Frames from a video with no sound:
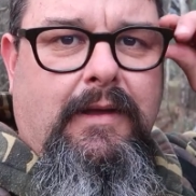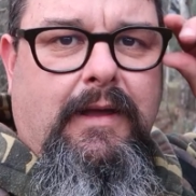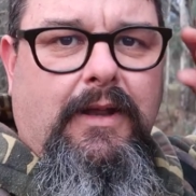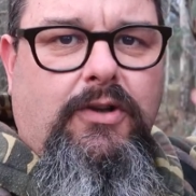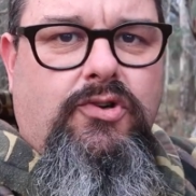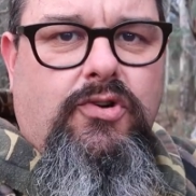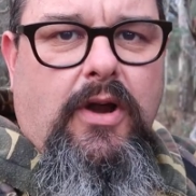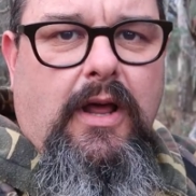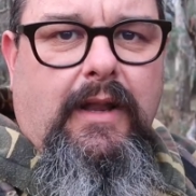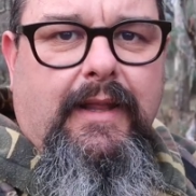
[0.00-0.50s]

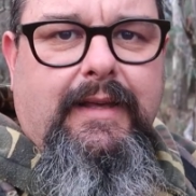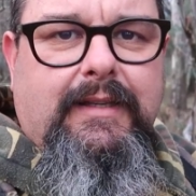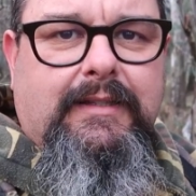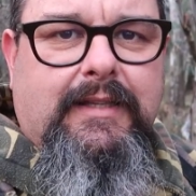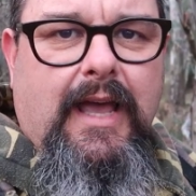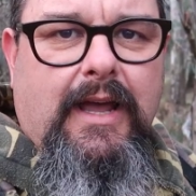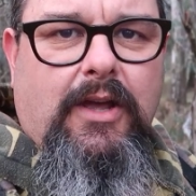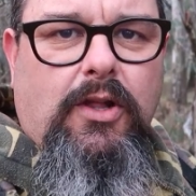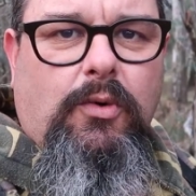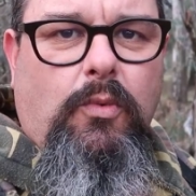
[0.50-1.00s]
at Trally's
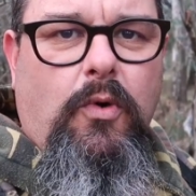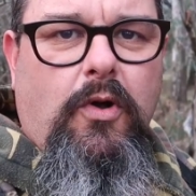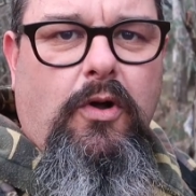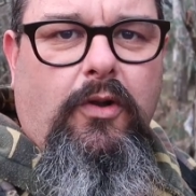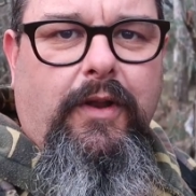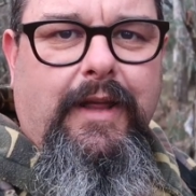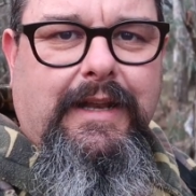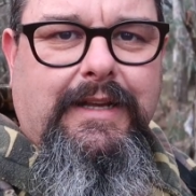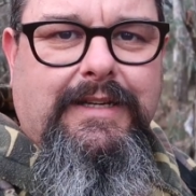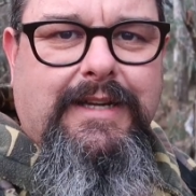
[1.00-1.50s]
Tackle
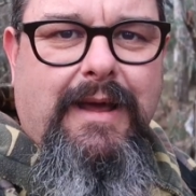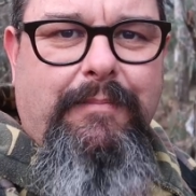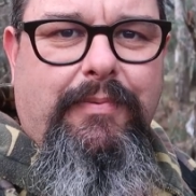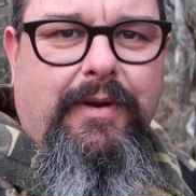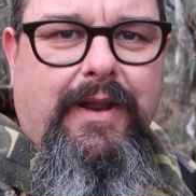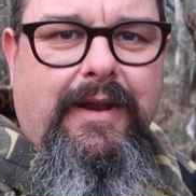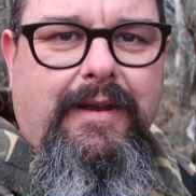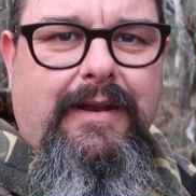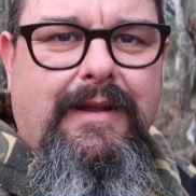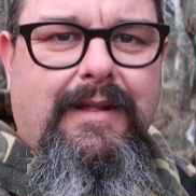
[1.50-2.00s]
World in
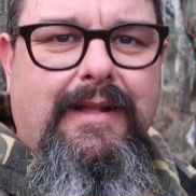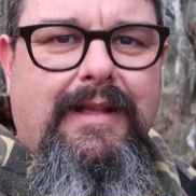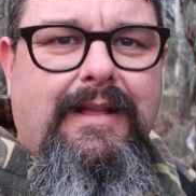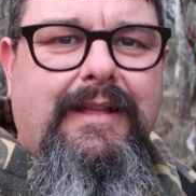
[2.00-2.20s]
Shepparton.